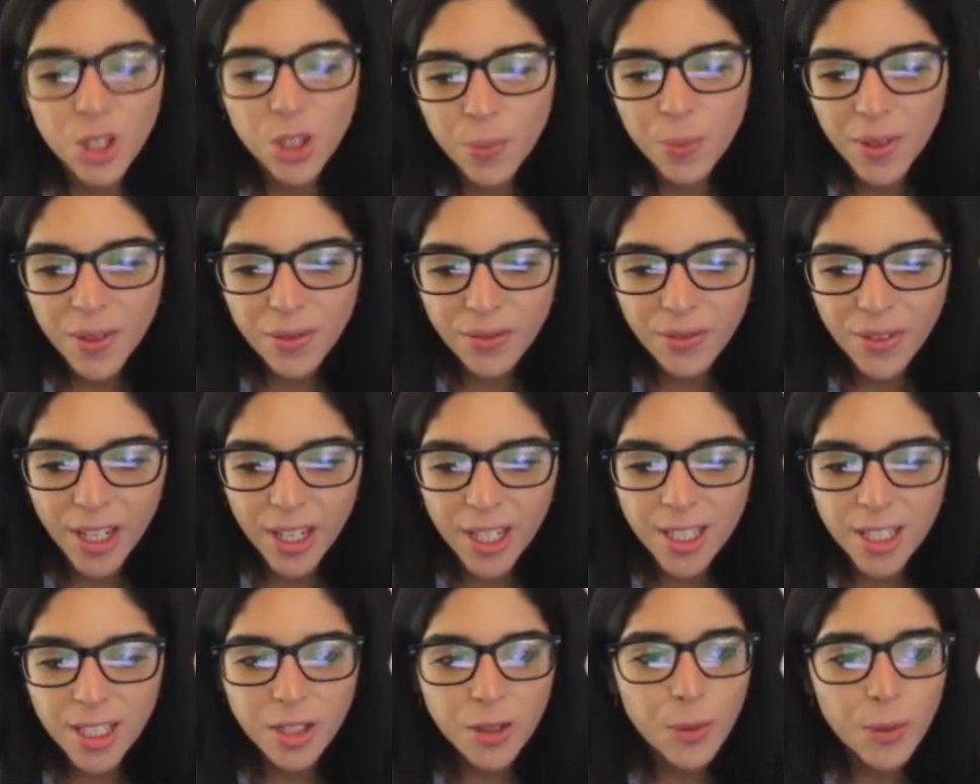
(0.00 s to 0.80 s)
be
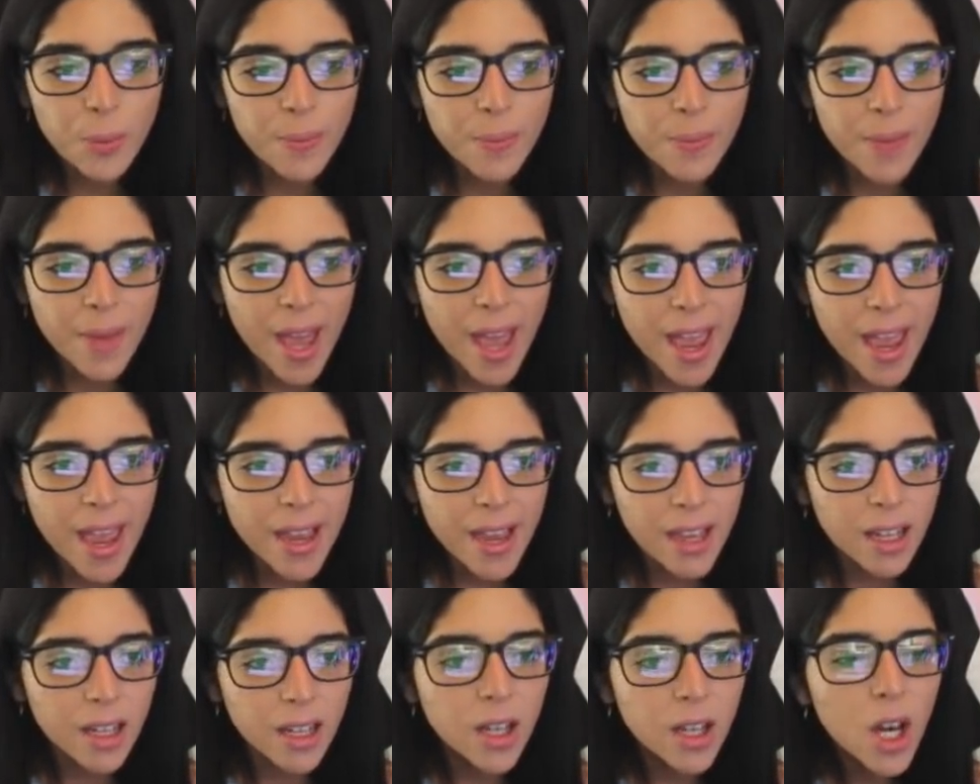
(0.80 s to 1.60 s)
fun to
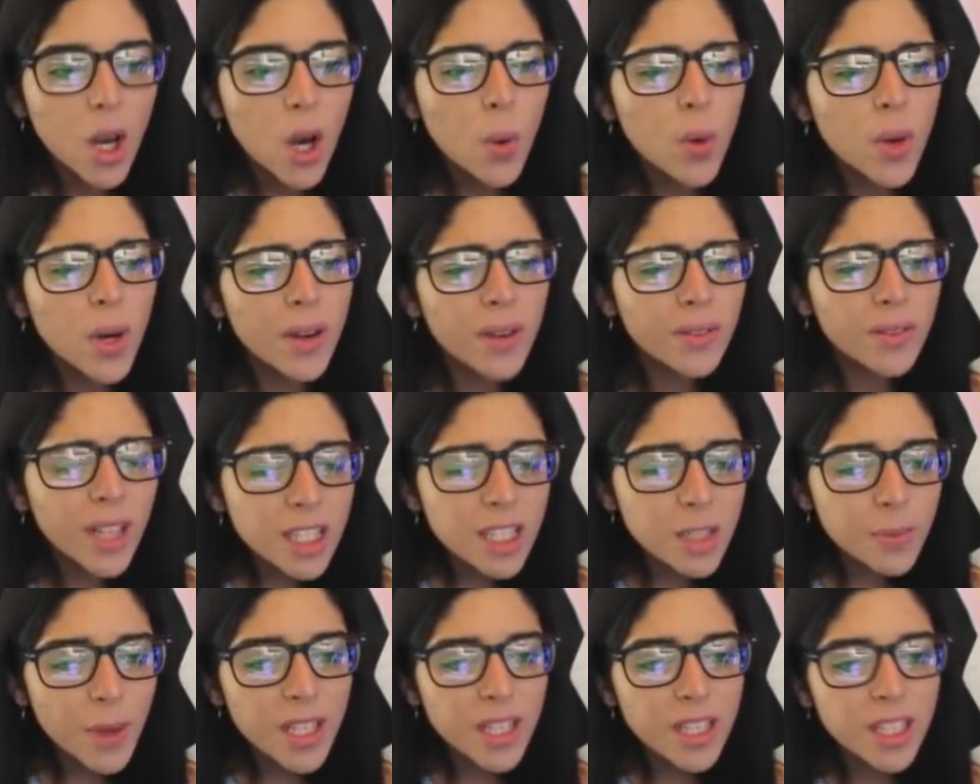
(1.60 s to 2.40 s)
make we have
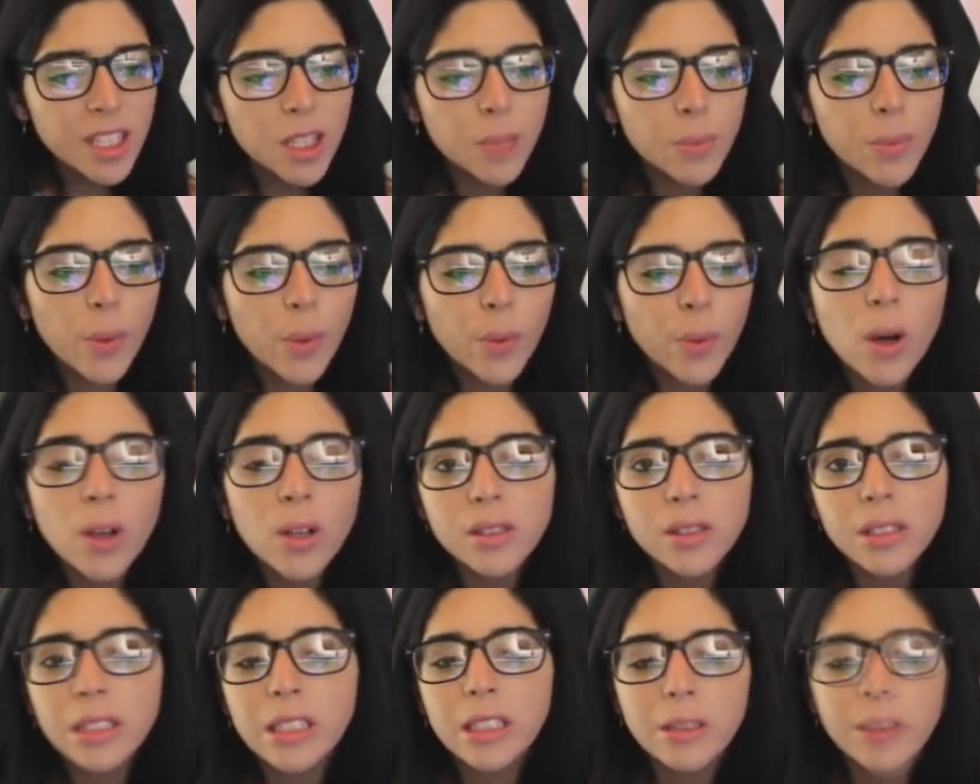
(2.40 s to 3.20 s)
less space here but we
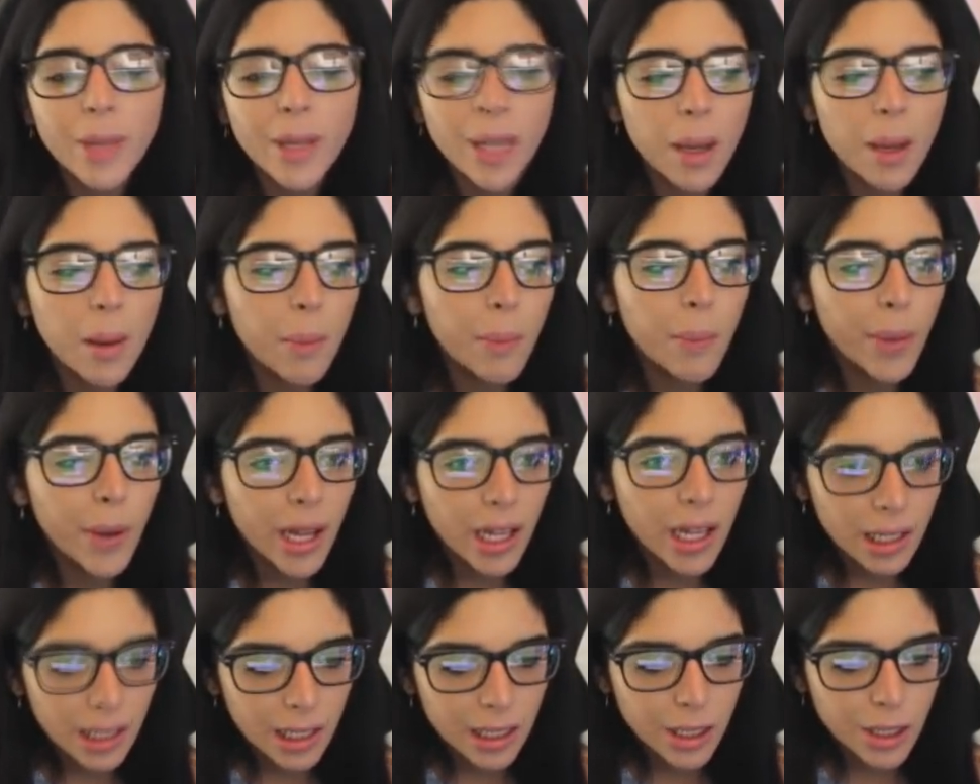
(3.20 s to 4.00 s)
also need to make a
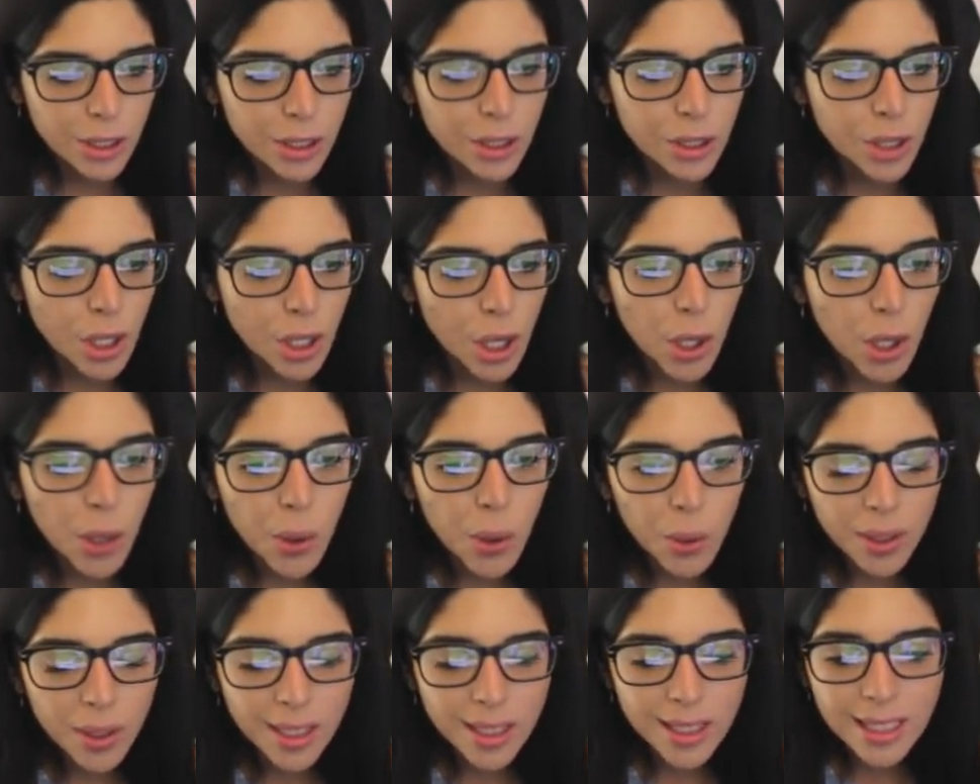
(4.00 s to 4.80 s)
balcony so
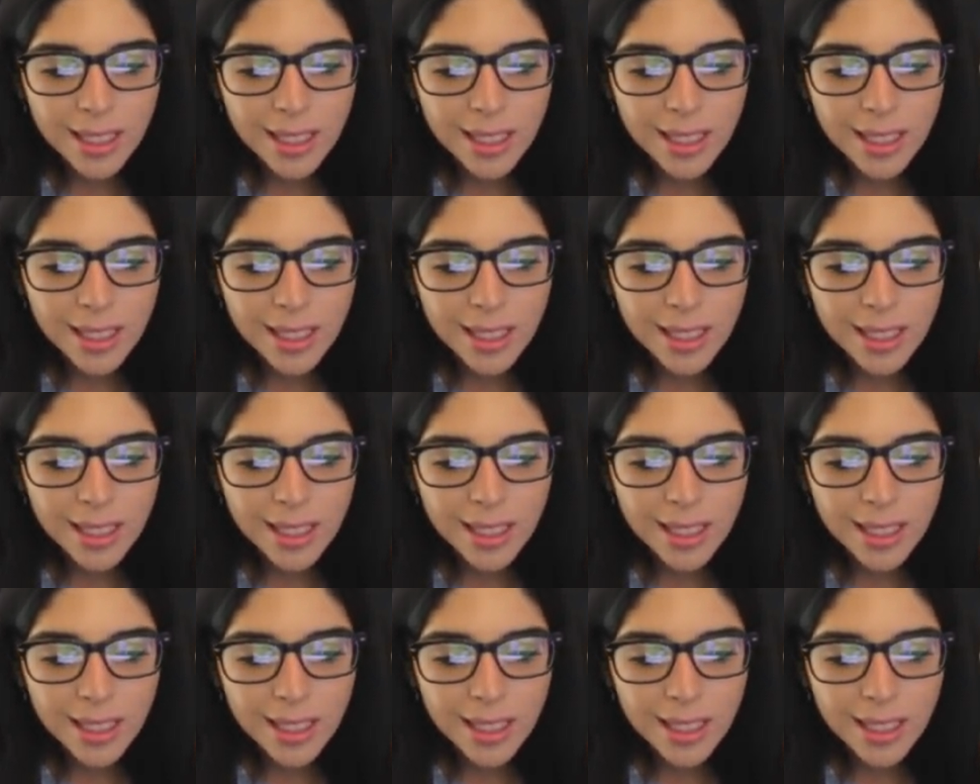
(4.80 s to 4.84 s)
let's